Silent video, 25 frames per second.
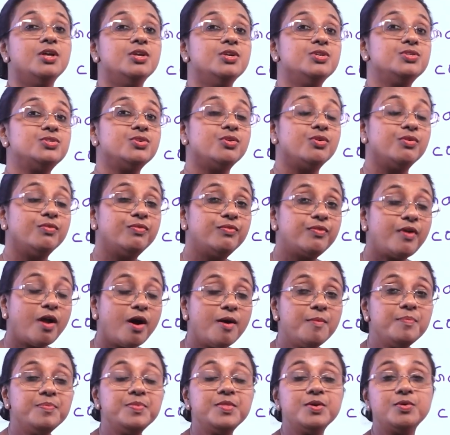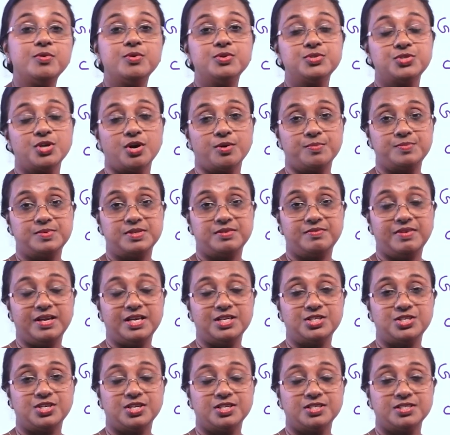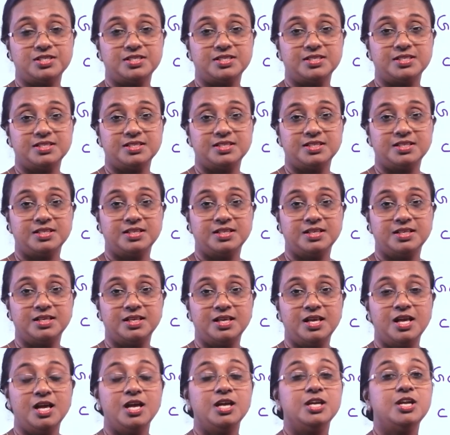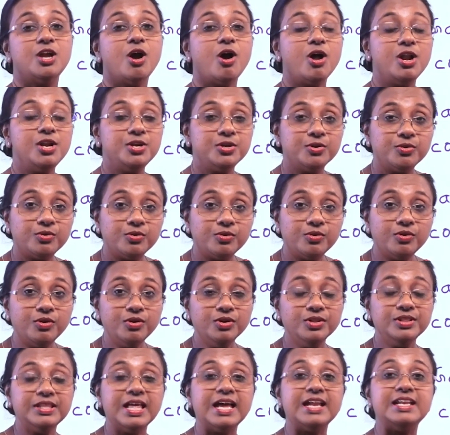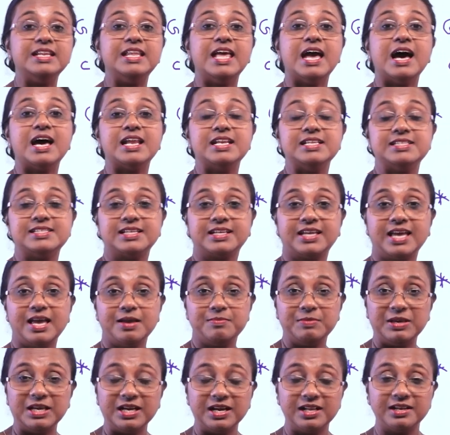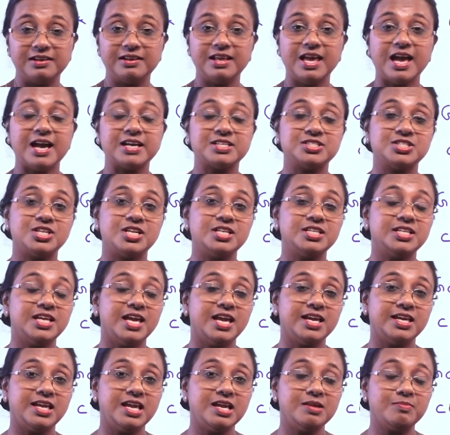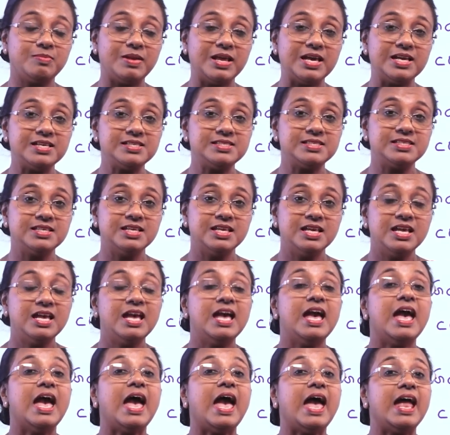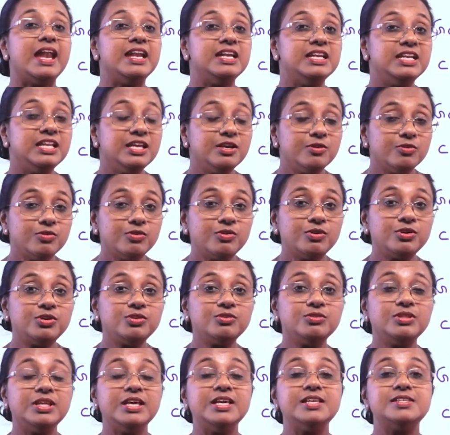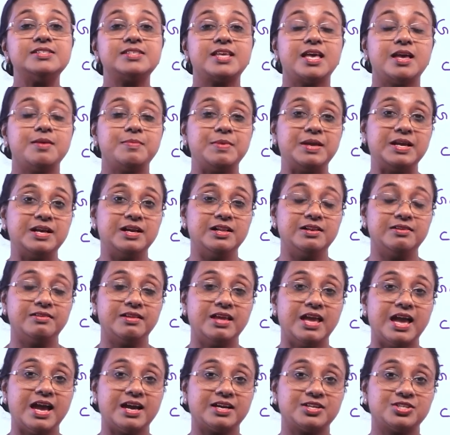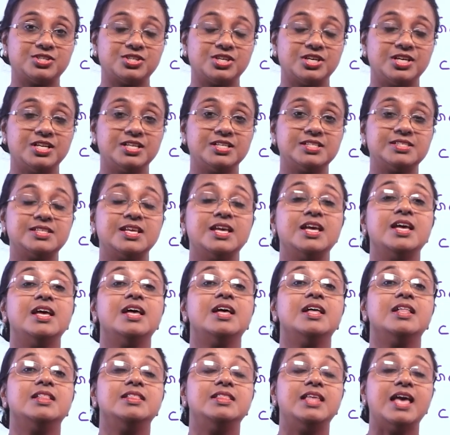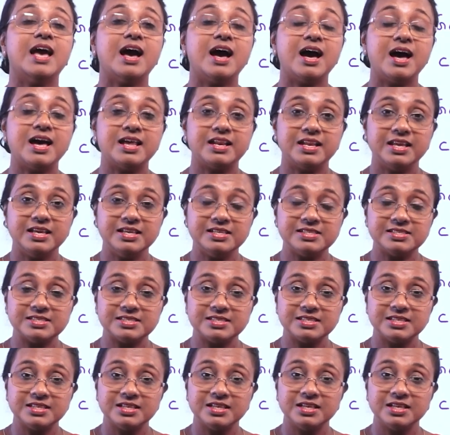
So from those observations, you all know that there is a chemical reaction taking place, and due to these chemical reactions, there is